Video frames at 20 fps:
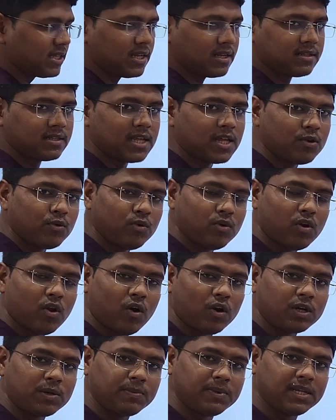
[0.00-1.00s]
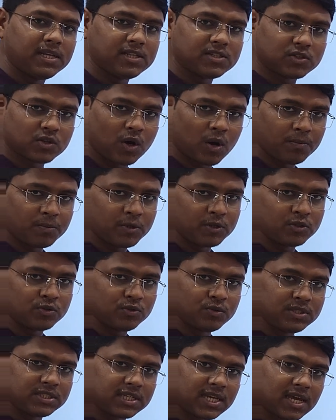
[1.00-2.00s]
then there will not be any soft tissue
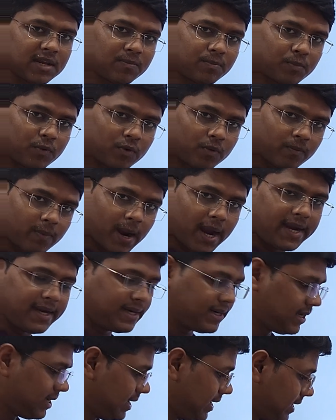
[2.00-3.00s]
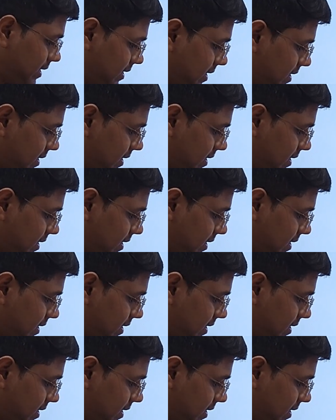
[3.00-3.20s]
which can provide